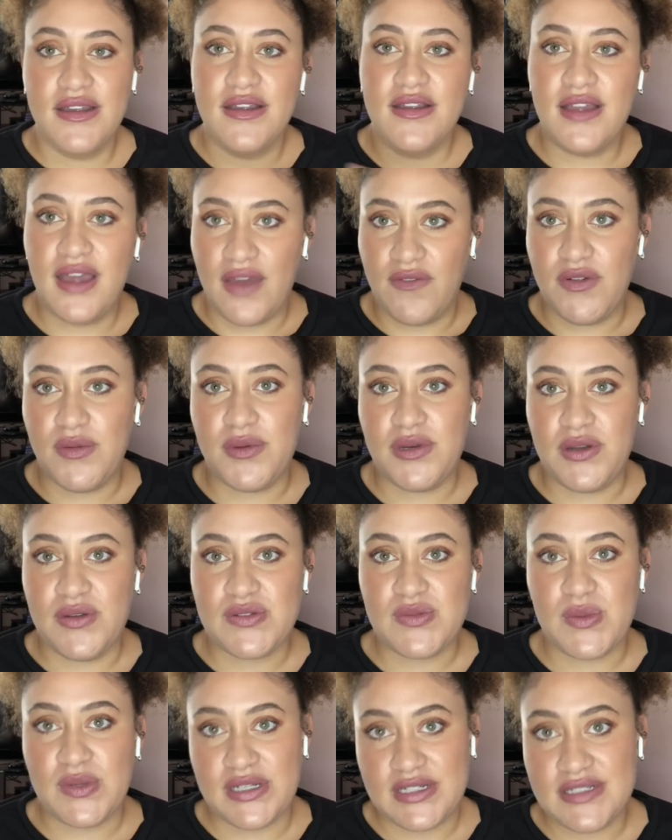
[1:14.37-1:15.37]
everyone knows
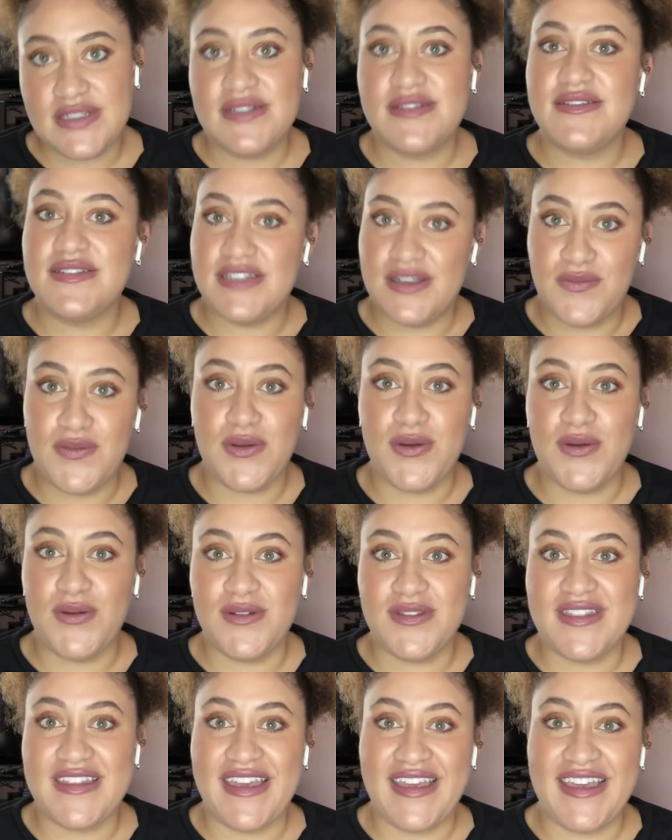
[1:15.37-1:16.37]
what a
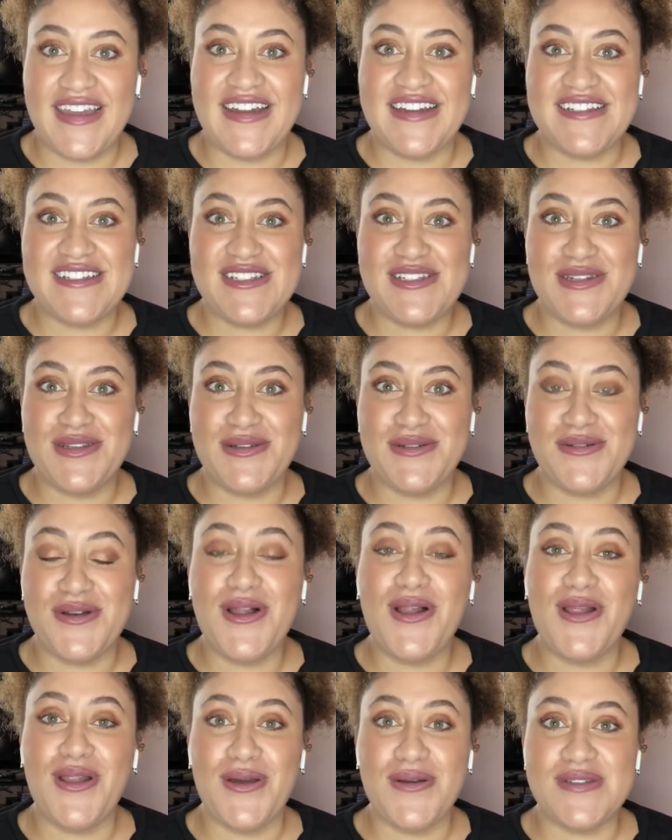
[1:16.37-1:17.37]
difficult thing it is to
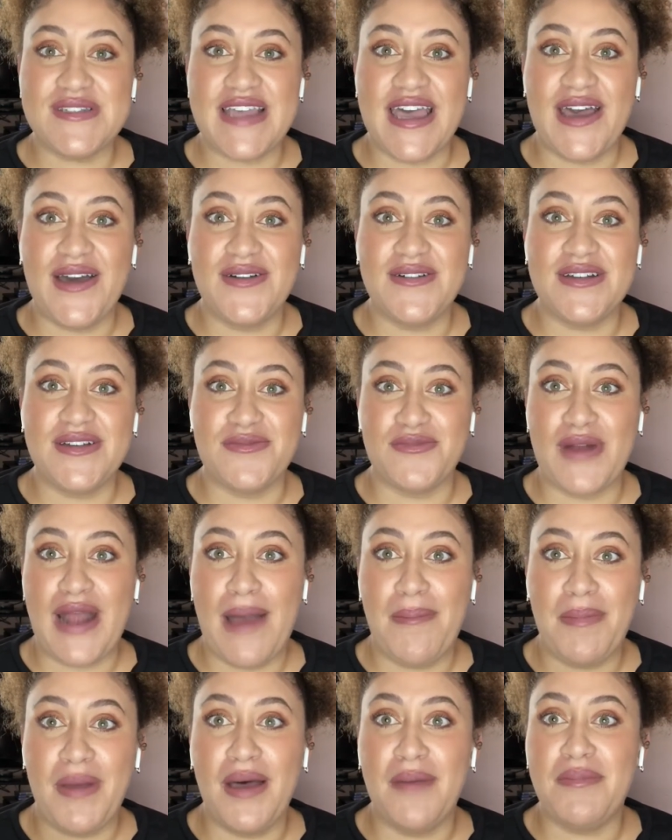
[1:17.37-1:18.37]
close out and
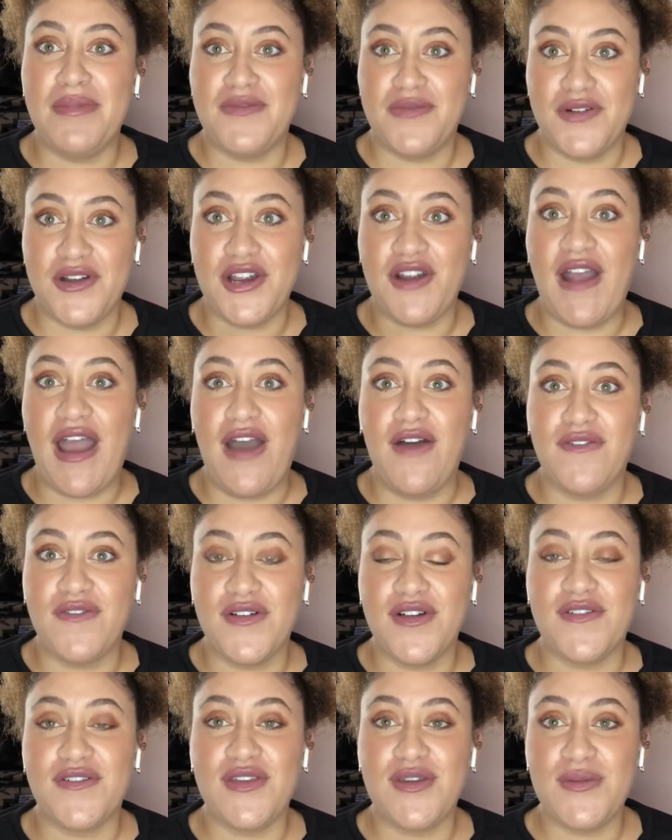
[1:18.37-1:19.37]
wrap up before you're out for a
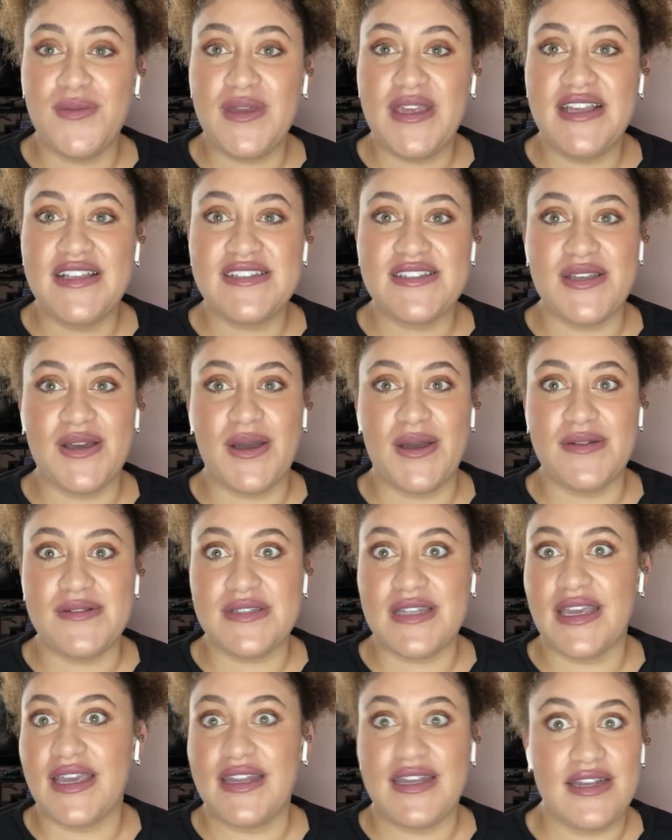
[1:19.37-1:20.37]
few weeks. So I was
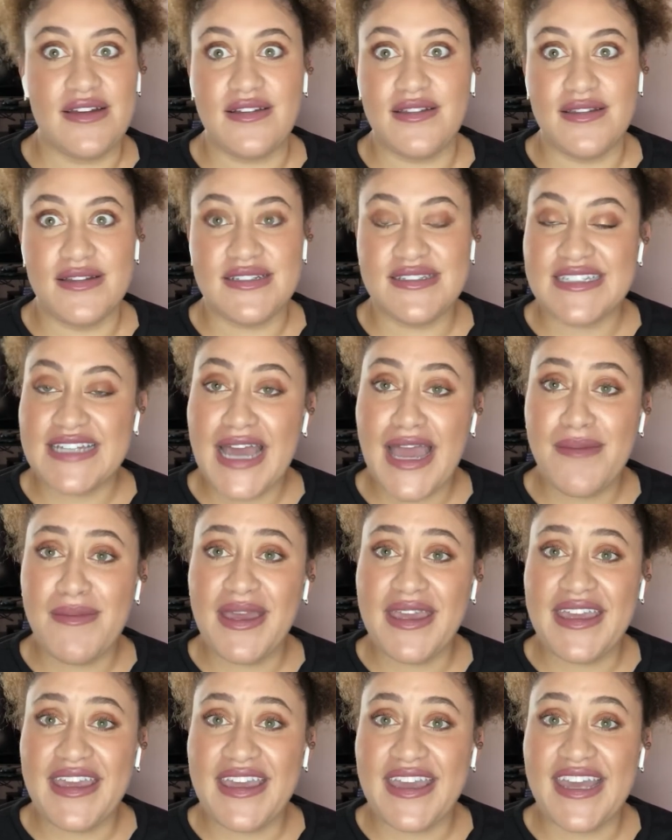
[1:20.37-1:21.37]
like, I need all the time I
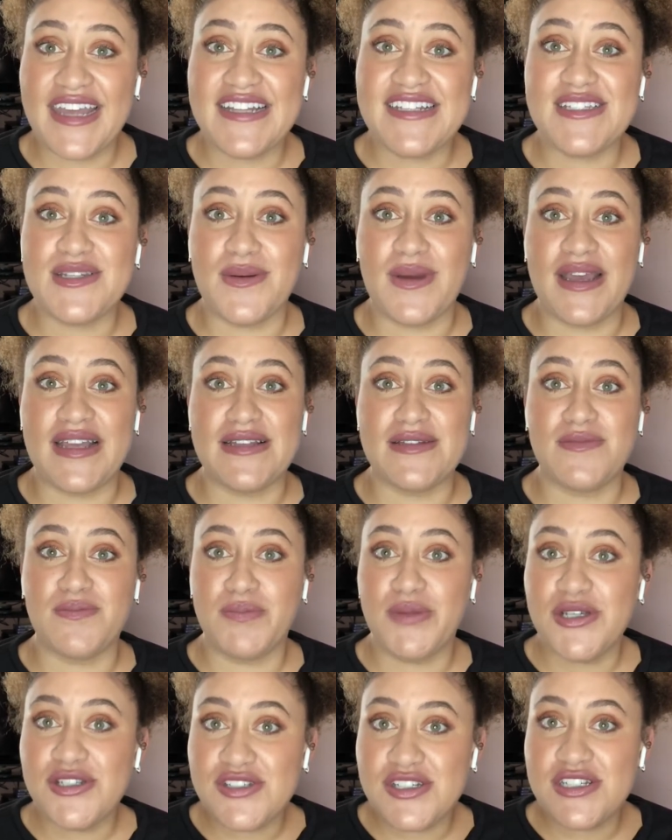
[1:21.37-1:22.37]
can get. So I
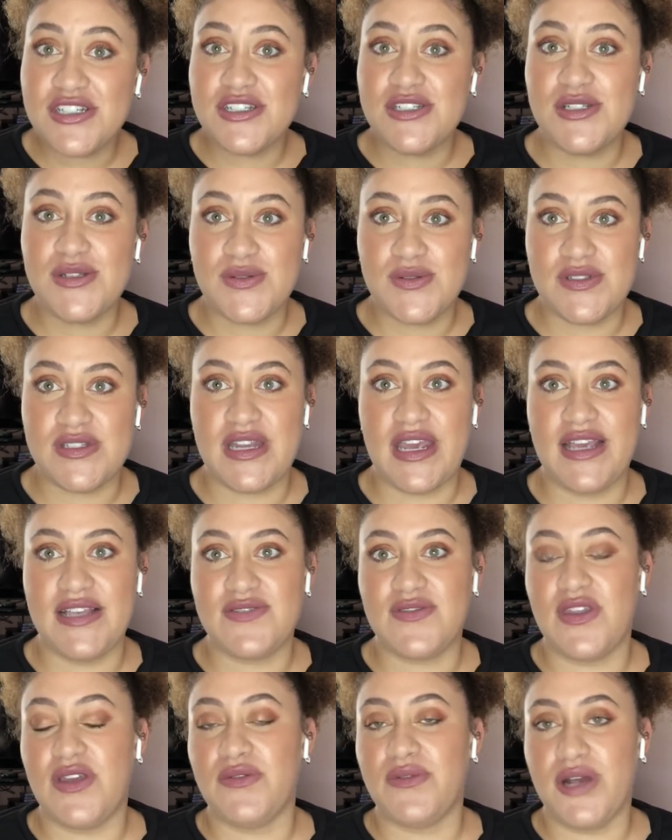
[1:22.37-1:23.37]
pushed it to Tuesday. So
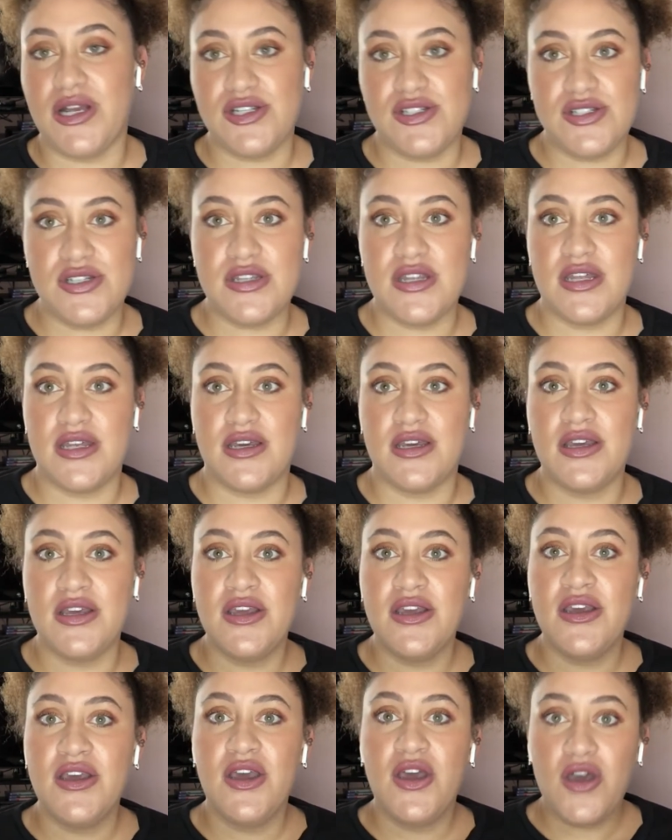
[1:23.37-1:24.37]
they rushed the
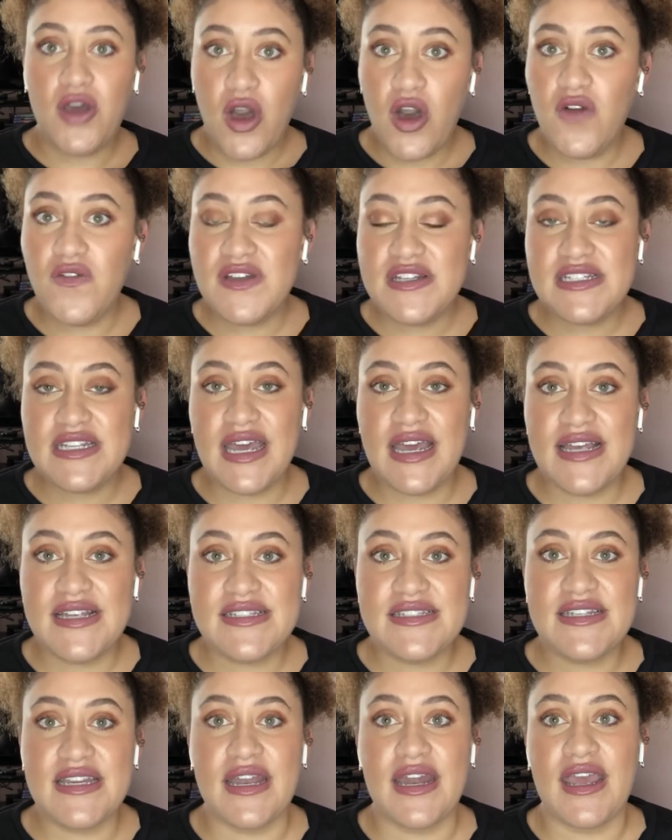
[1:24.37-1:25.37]
COVID
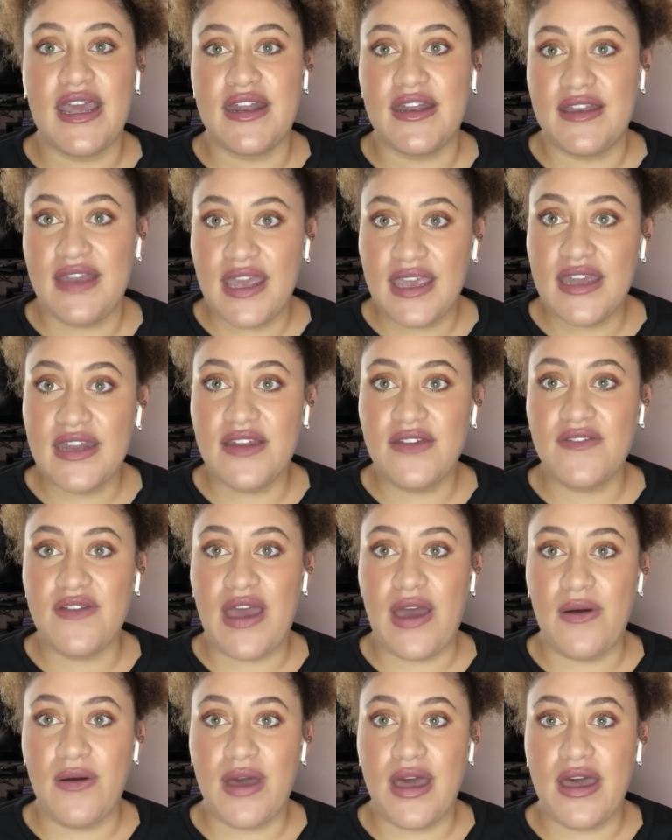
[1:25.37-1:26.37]
test and I had a negative
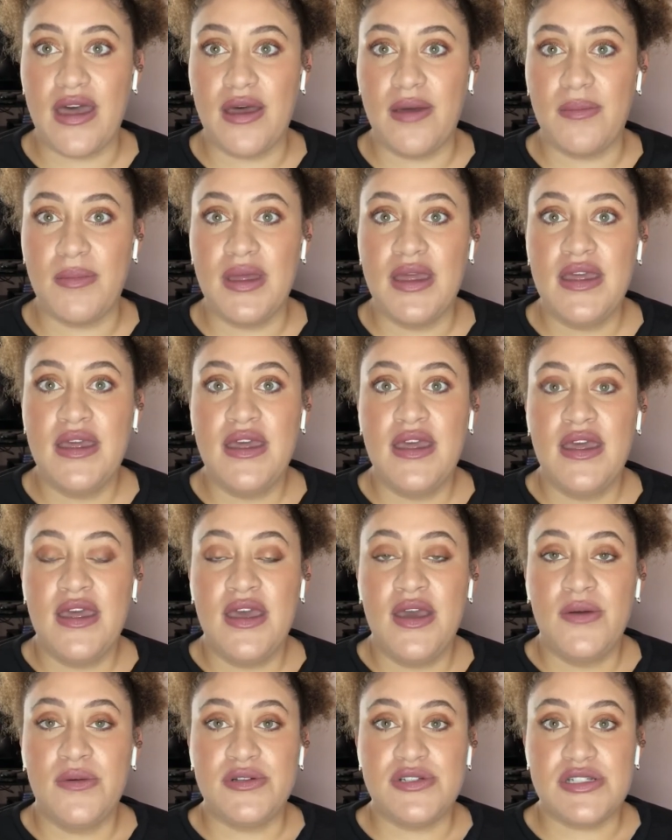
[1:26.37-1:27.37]
outcome,
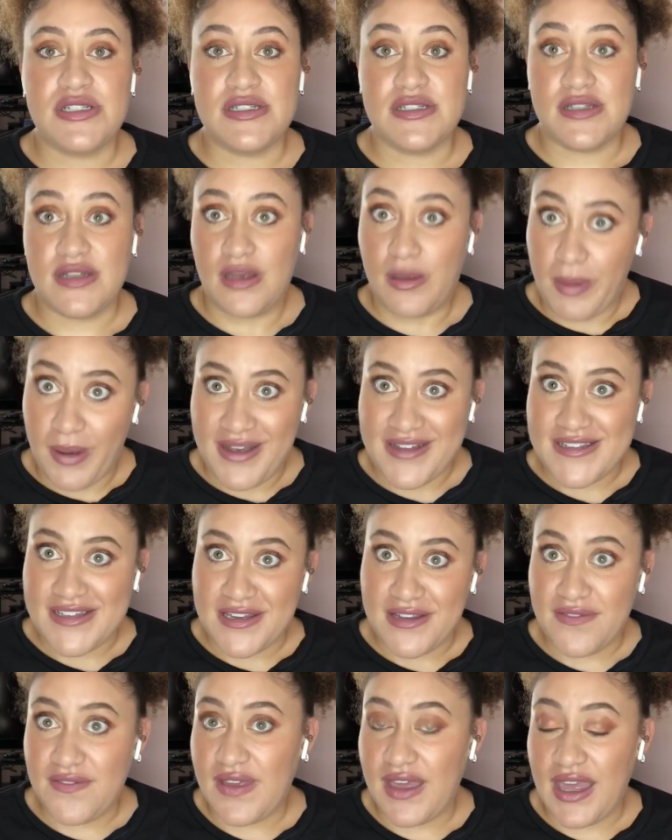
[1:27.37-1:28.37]
which is a
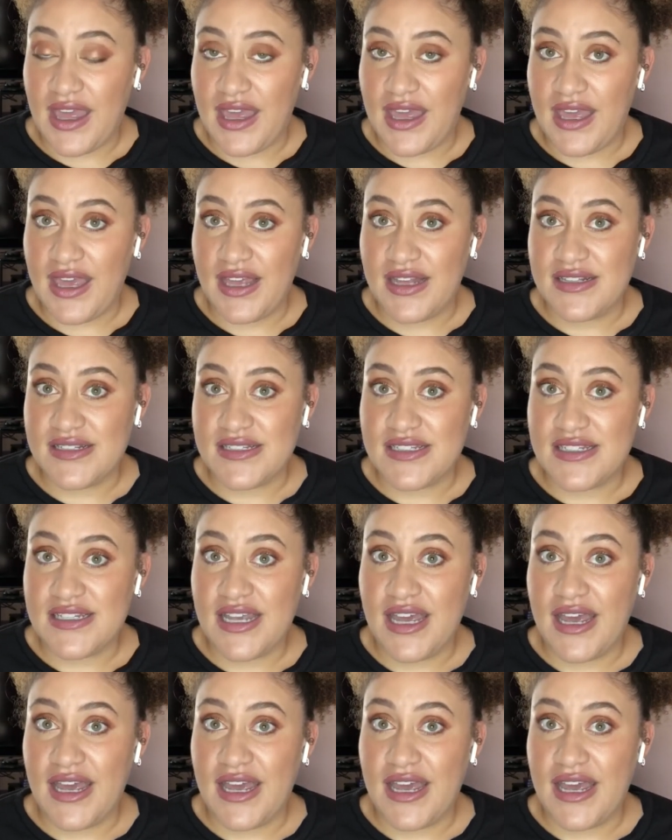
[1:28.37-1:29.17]
positive, and